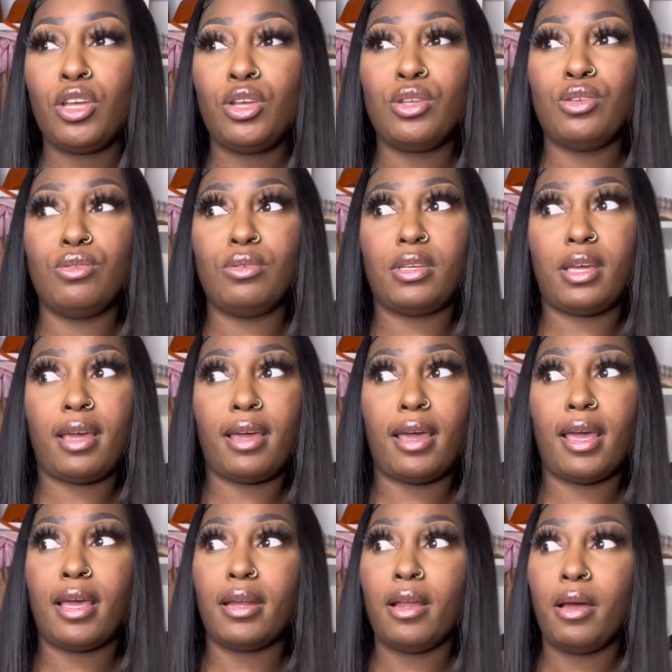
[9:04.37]
you
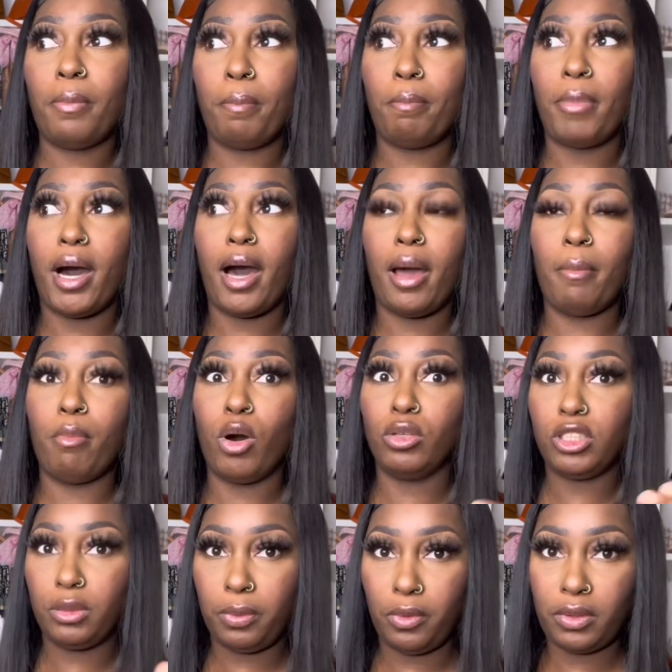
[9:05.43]
can buy
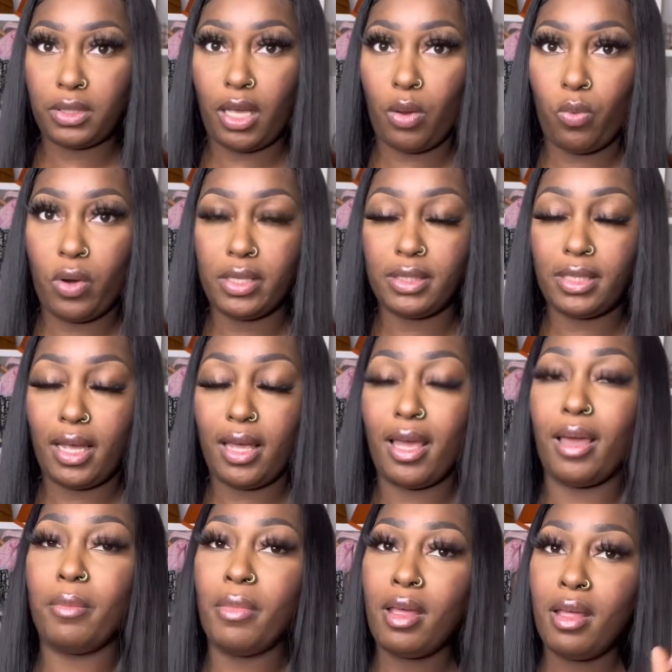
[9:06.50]
multiples at one
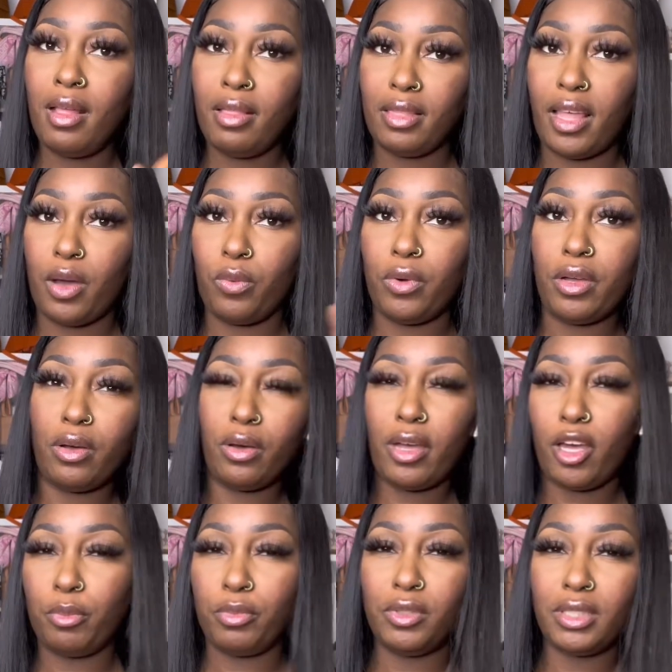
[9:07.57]
time. That will
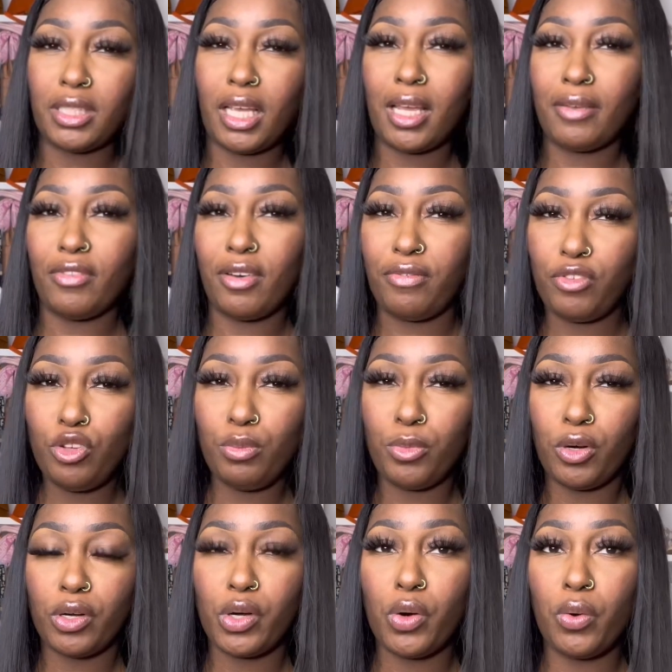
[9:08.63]
help you save a few
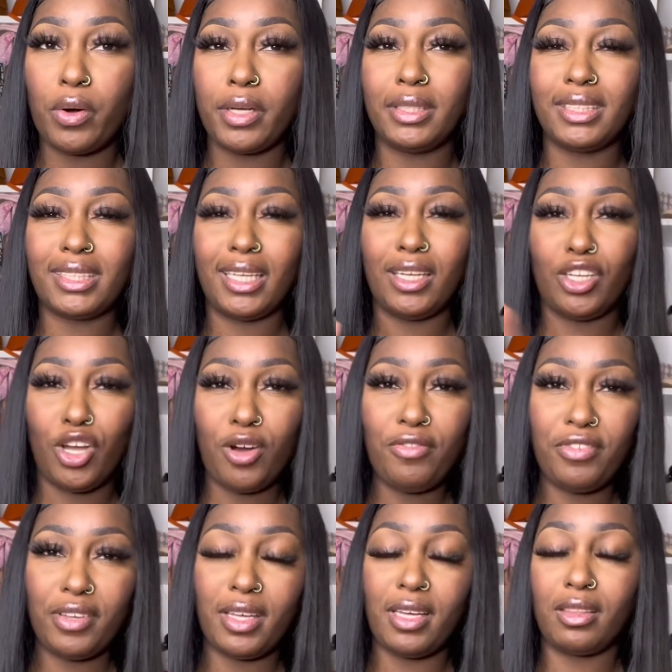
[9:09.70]
more coins. And don't
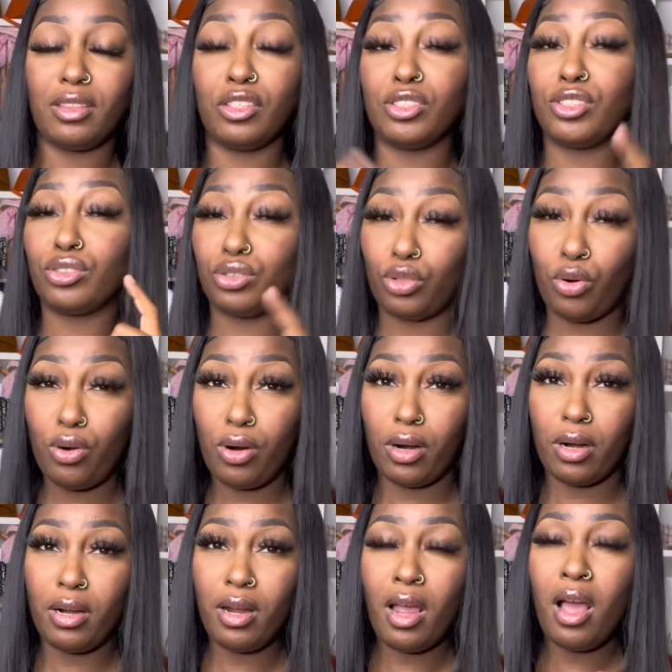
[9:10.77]
forget, the
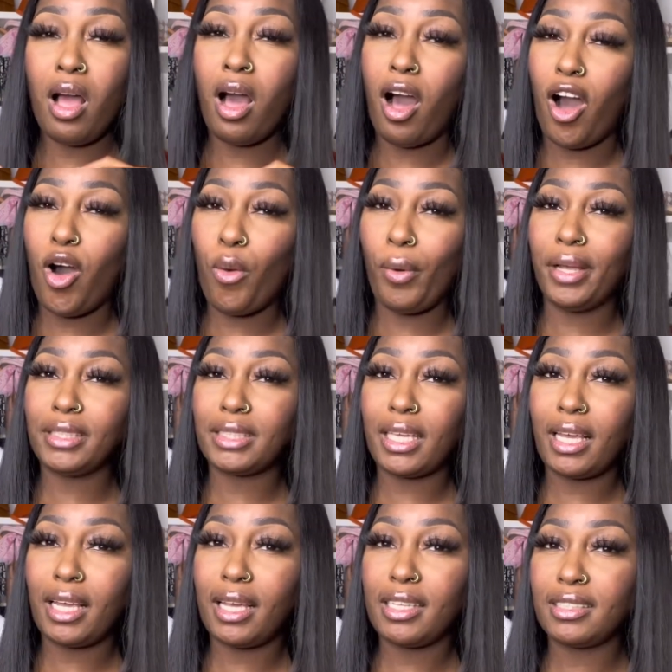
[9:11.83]
store always
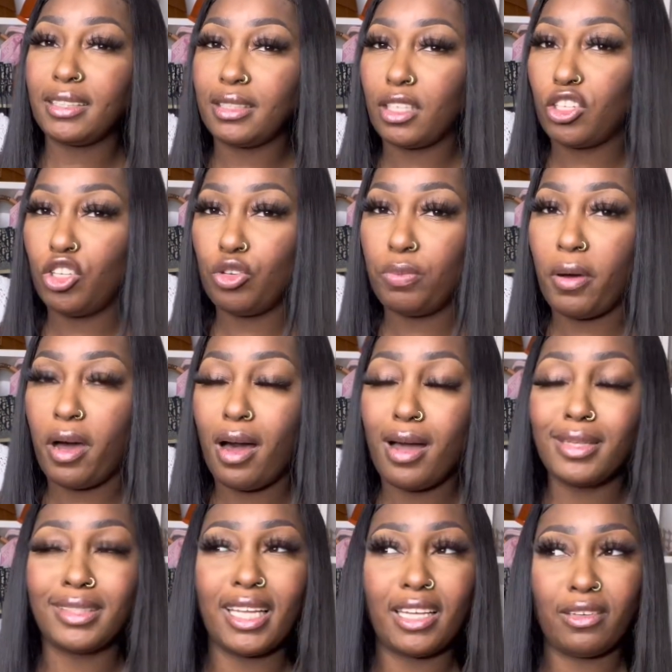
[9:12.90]
has
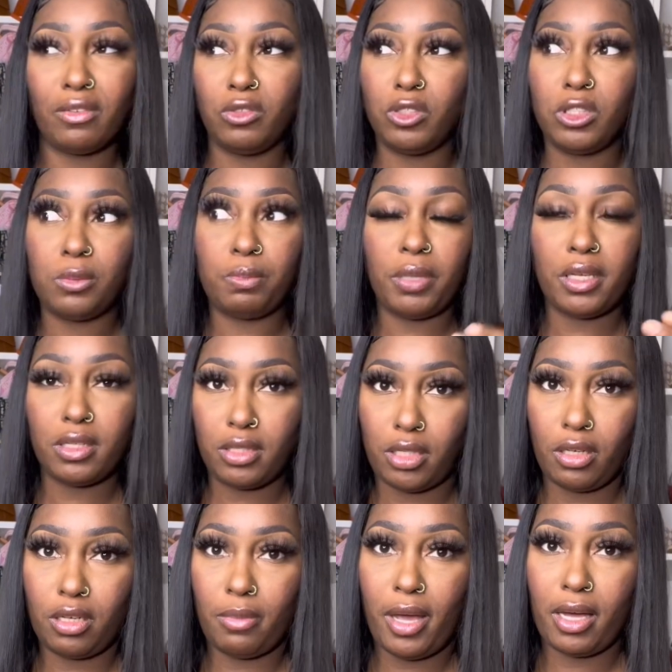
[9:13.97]
coupons. Like if you spend a
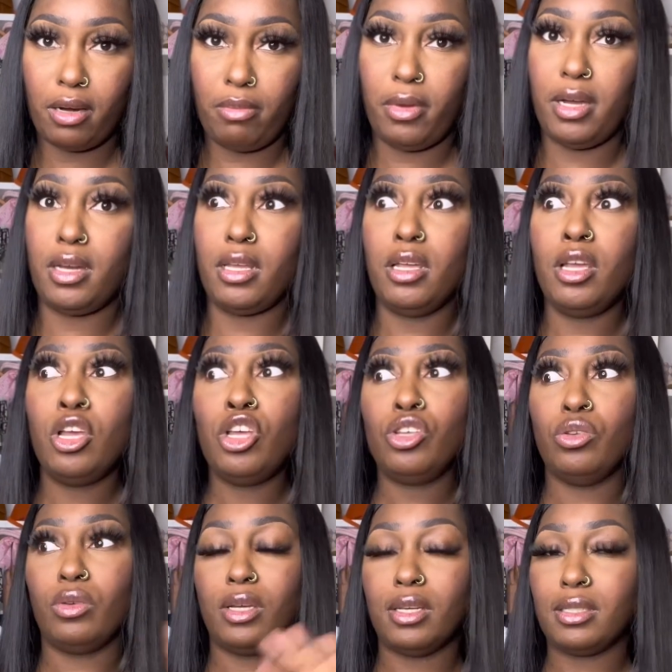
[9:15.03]
certain amount of money,
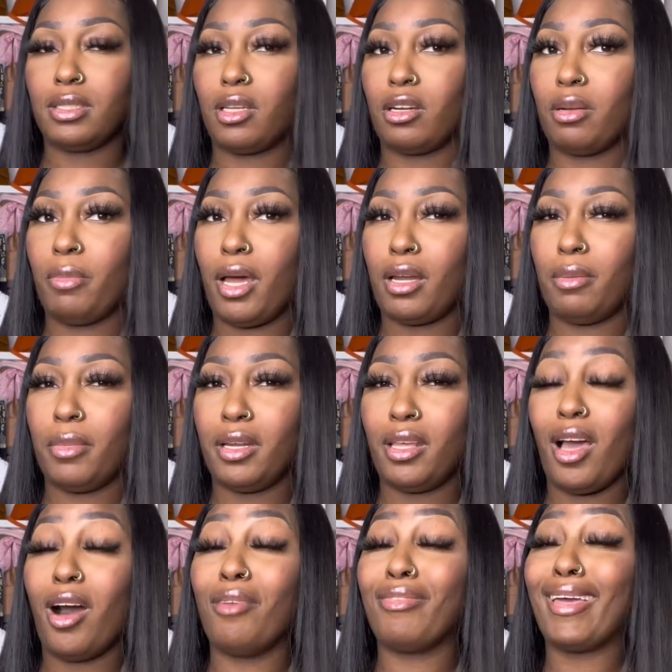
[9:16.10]
you get a certain amount of money
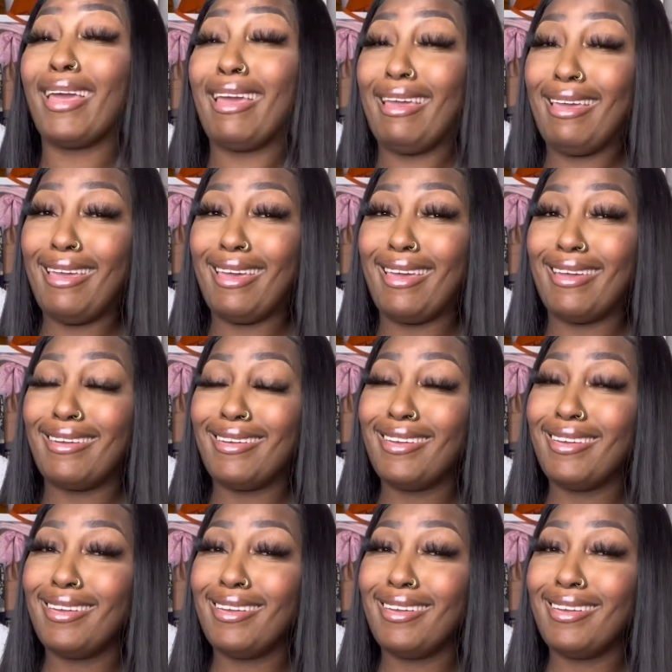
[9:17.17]
off. And